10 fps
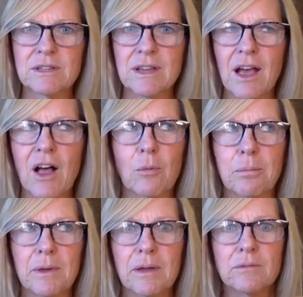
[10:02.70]
to help
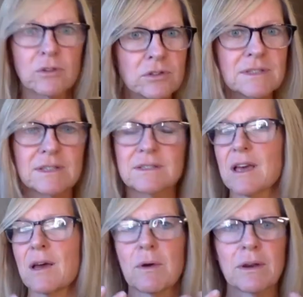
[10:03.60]
nurses.
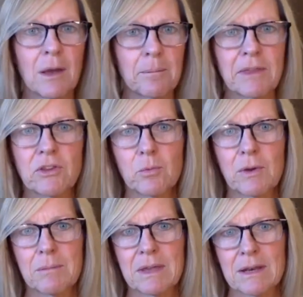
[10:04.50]
I want to help other
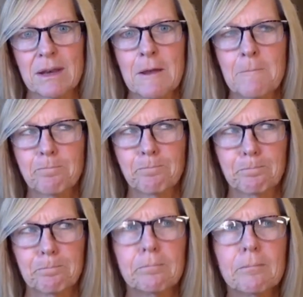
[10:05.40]
women
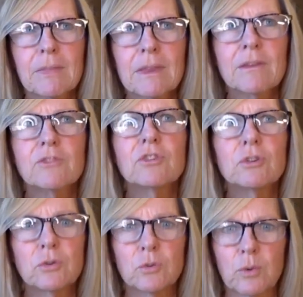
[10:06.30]

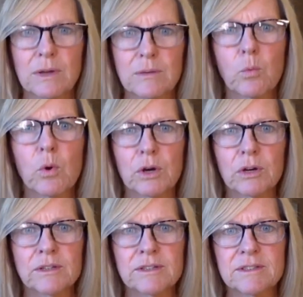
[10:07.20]
do what
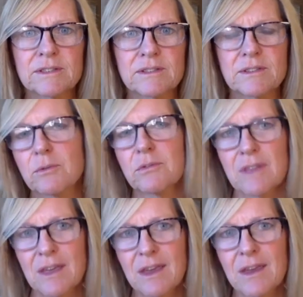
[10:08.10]
works so
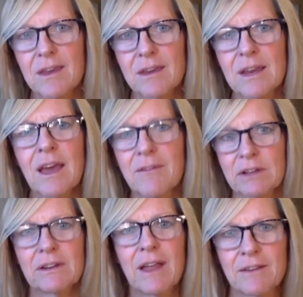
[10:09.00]
they can have the
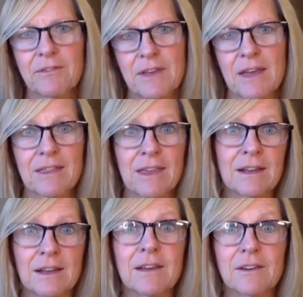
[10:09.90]
life that they
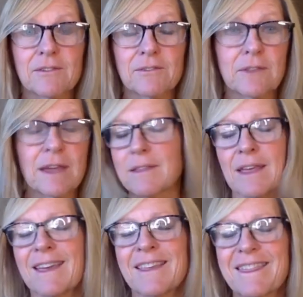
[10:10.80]
live, like
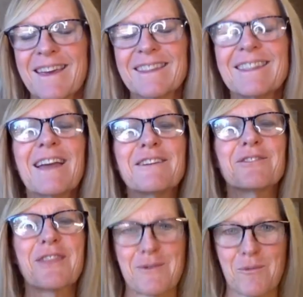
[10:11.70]
that life
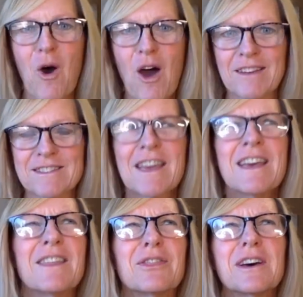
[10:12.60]
they want,
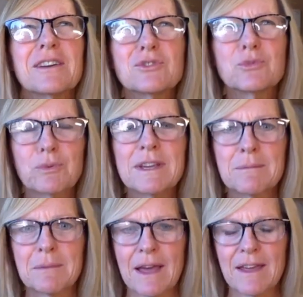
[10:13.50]
the
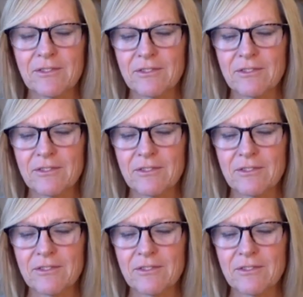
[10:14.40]
dream life.